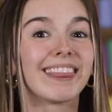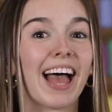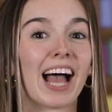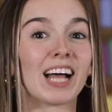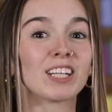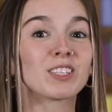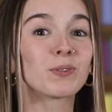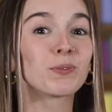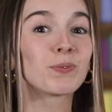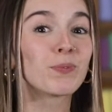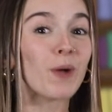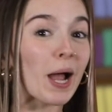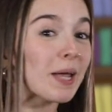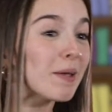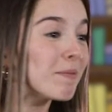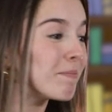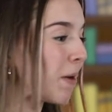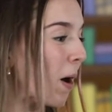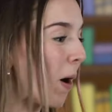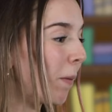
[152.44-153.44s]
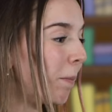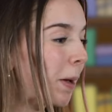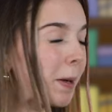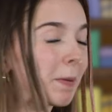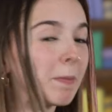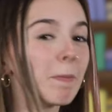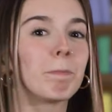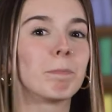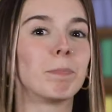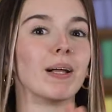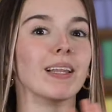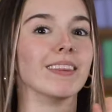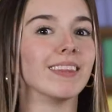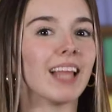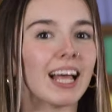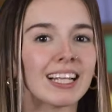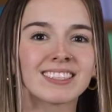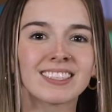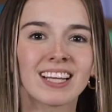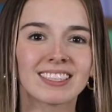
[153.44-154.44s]
That's right, Melman, but
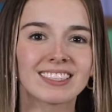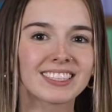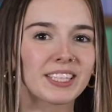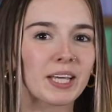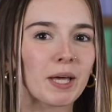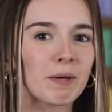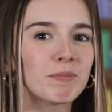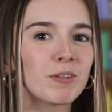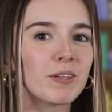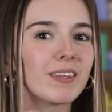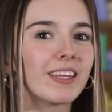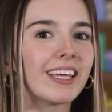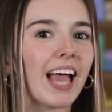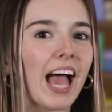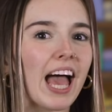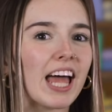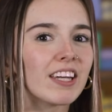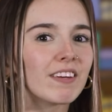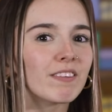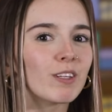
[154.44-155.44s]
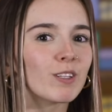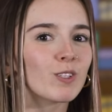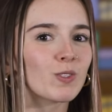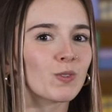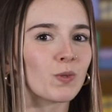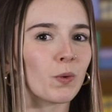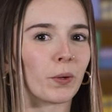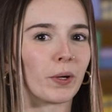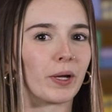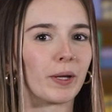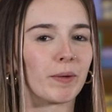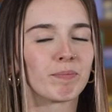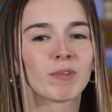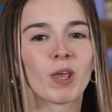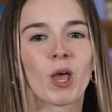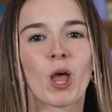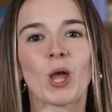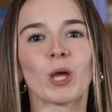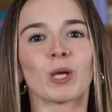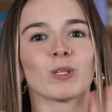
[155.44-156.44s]
let's not skip to the end of the story.
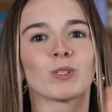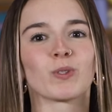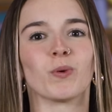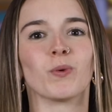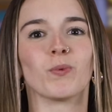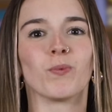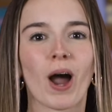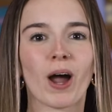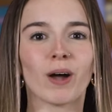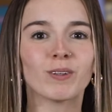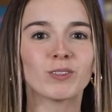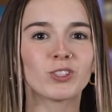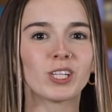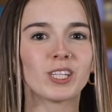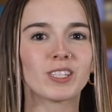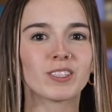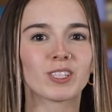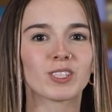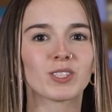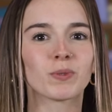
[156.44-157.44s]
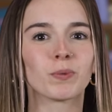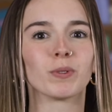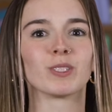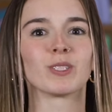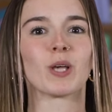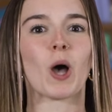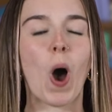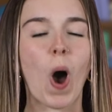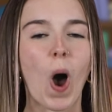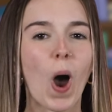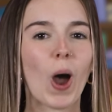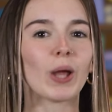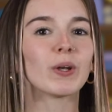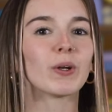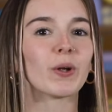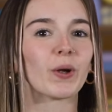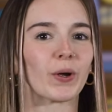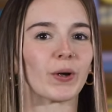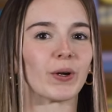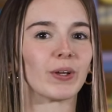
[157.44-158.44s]
So while Jesus was on
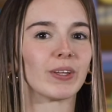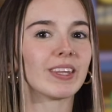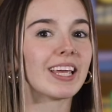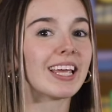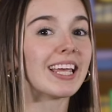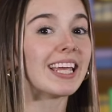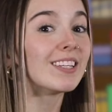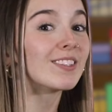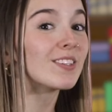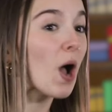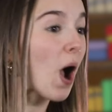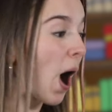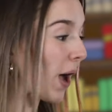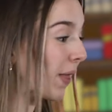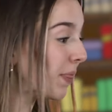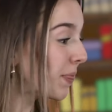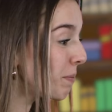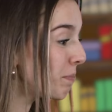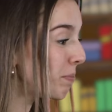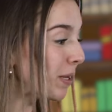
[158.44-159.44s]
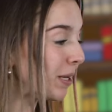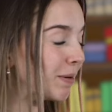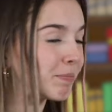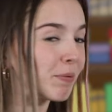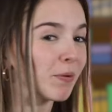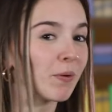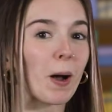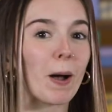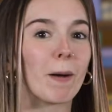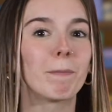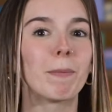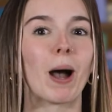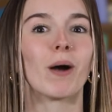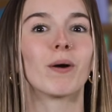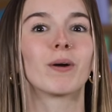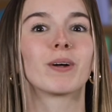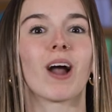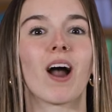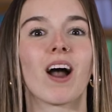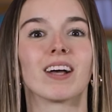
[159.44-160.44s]
earth, he taught the people
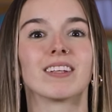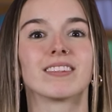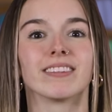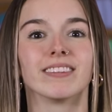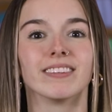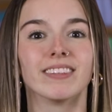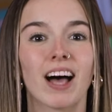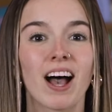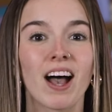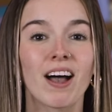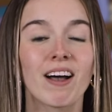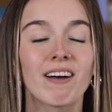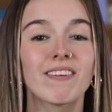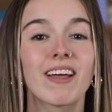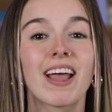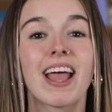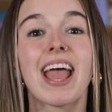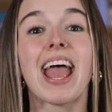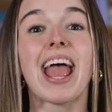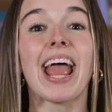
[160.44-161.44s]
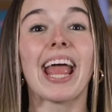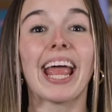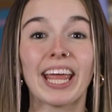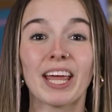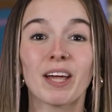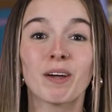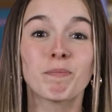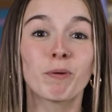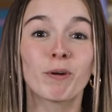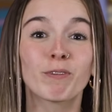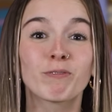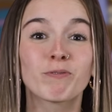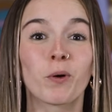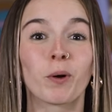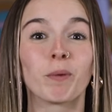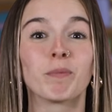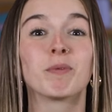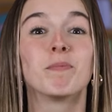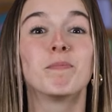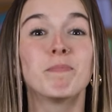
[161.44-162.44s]
about God's love and
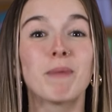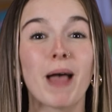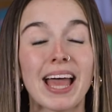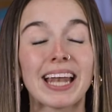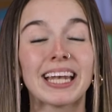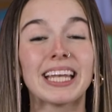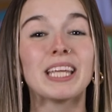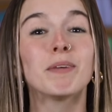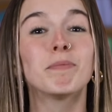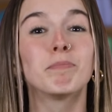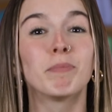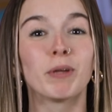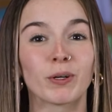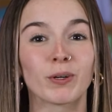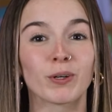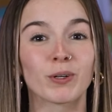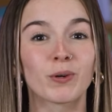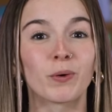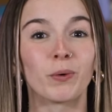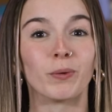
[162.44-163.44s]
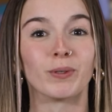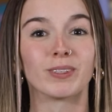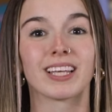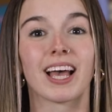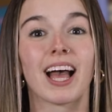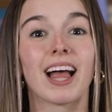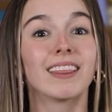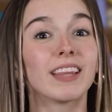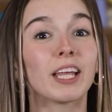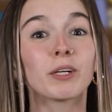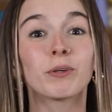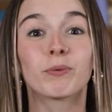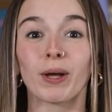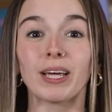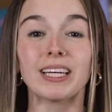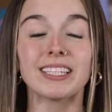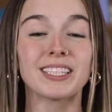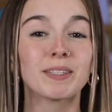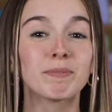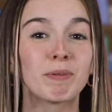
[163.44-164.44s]
performed many miracles, like
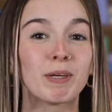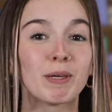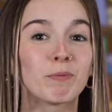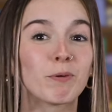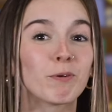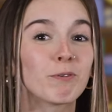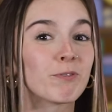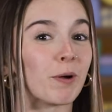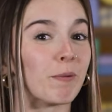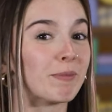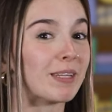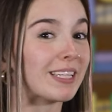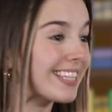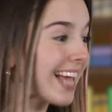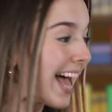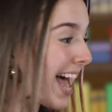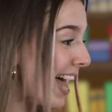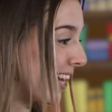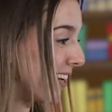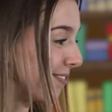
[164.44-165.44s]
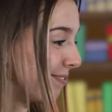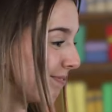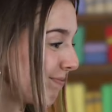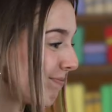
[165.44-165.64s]
raising people from the dead.